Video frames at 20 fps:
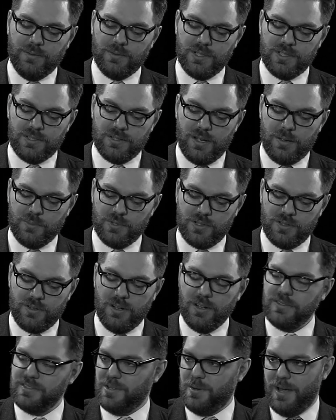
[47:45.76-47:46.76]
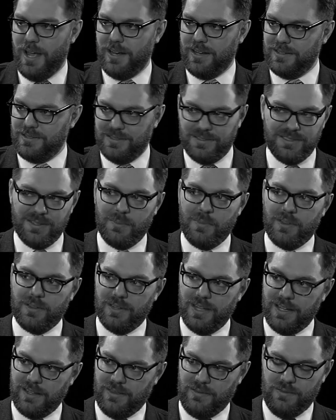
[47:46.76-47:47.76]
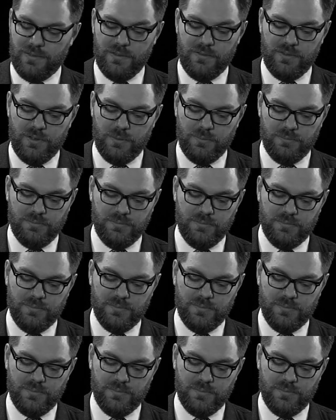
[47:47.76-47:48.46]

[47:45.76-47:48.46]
which I'm sure also added to some of the length of the film.